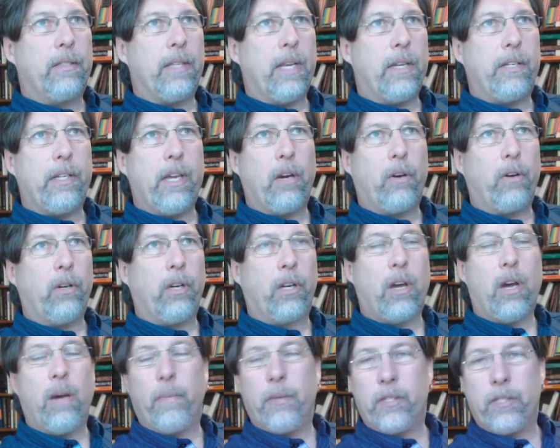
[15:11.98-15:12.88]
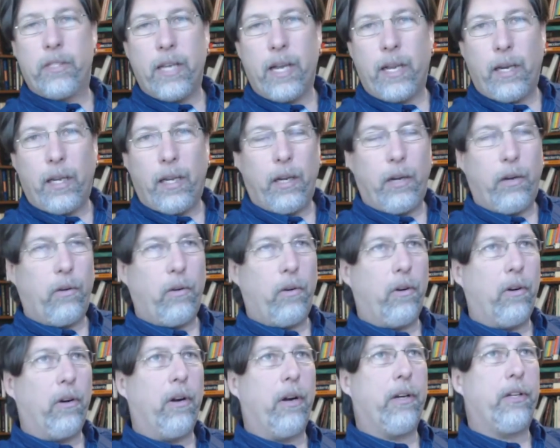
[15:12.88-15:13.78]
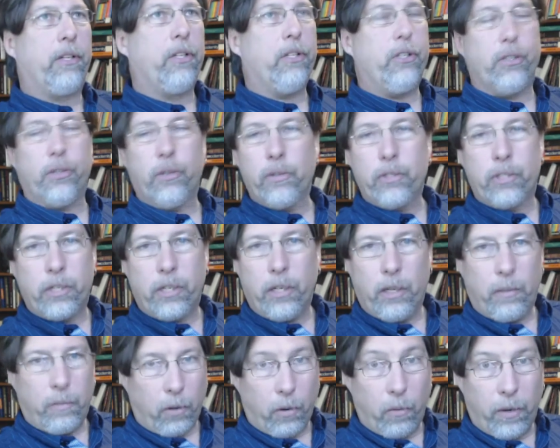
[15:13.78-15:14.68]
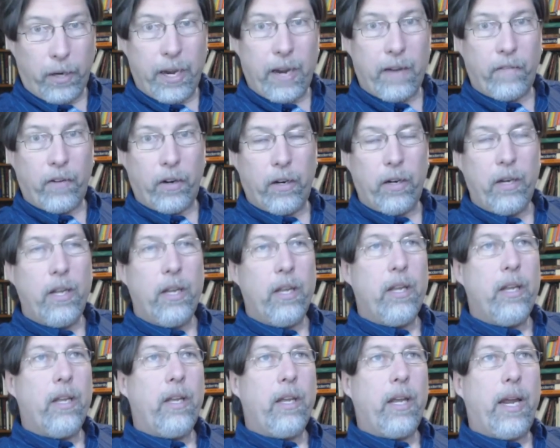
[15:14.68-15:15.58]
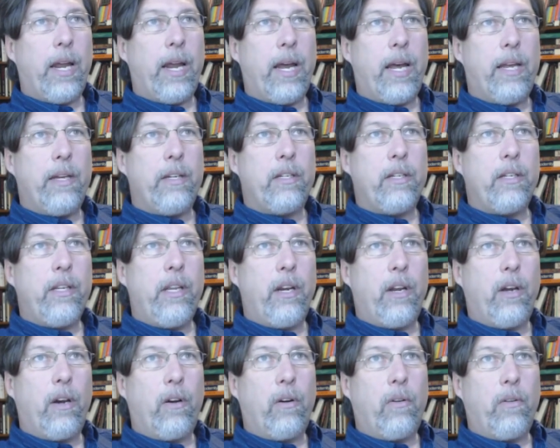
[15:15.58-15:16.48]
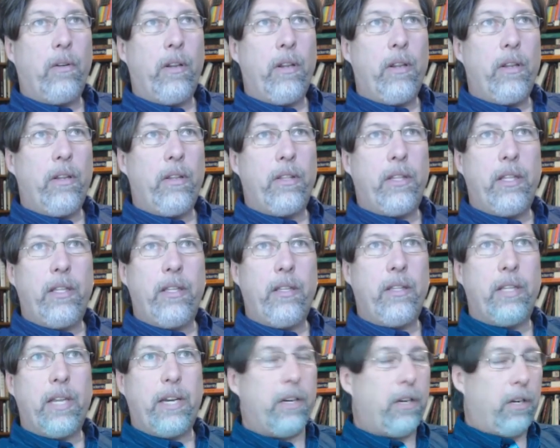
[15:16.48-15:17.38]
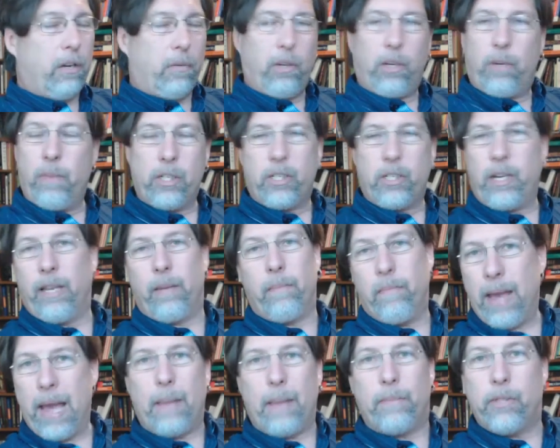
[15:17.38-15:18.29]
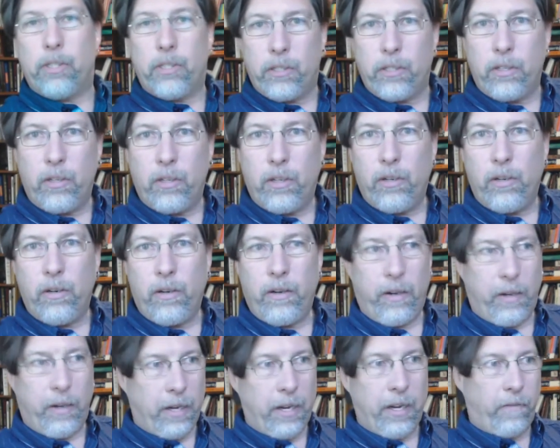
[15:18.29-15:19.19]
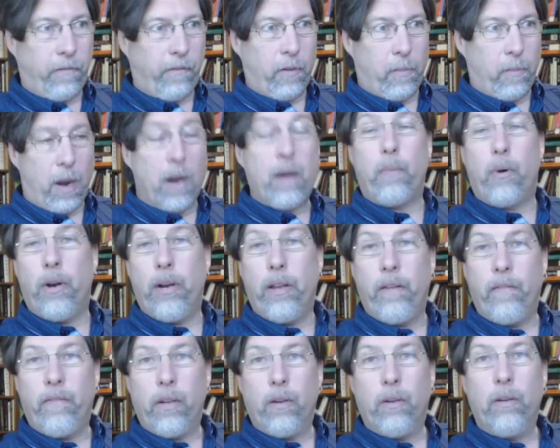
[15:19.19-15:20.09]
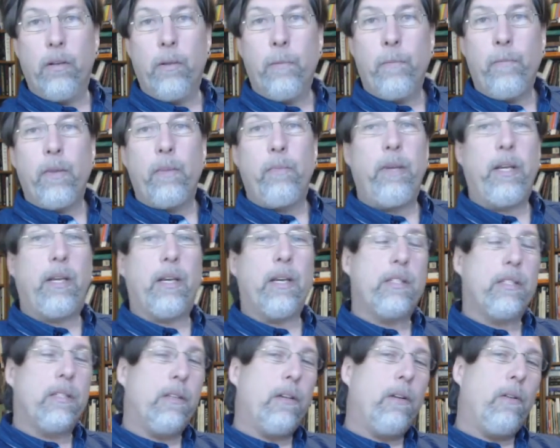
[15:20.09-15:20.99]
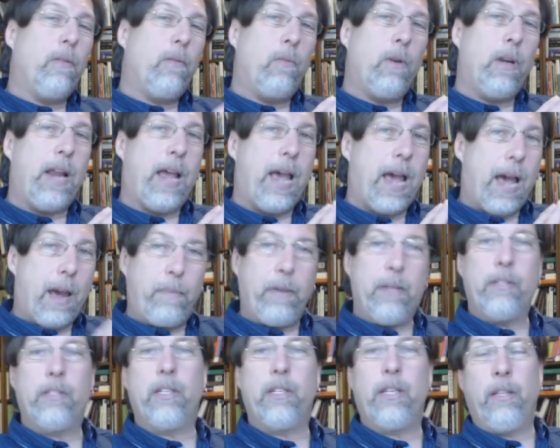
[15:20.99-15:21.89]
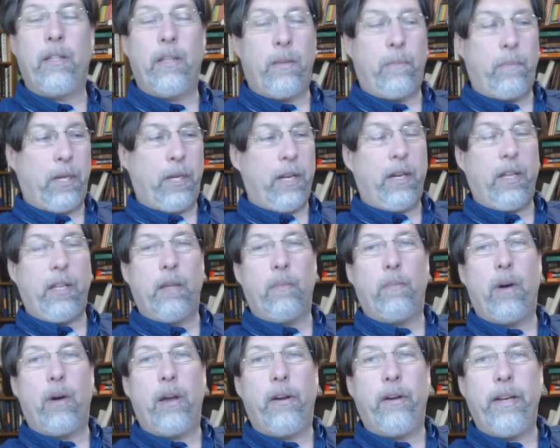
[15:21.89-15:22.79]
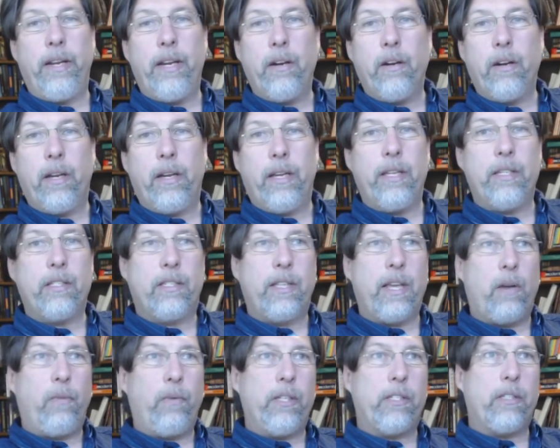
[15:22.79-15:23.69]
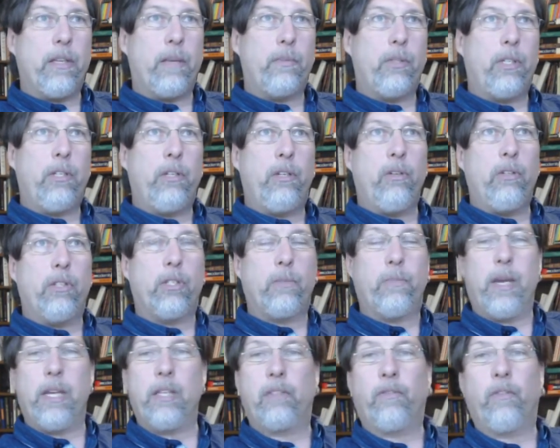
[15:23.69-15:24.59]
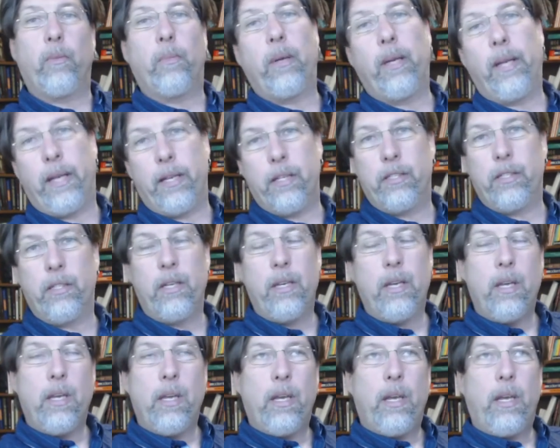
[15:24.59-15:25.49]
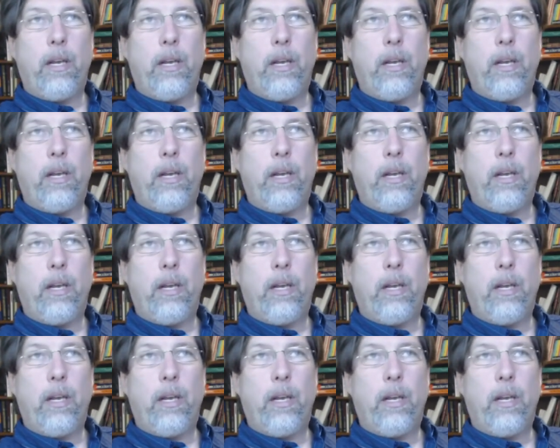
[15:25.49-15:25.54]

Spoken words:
Santiago de Compostela or to Jerusalem or whatever. And they didn't look much like maps from our point of view, because what happens in the beginning of the modern era is that we substitute space for place.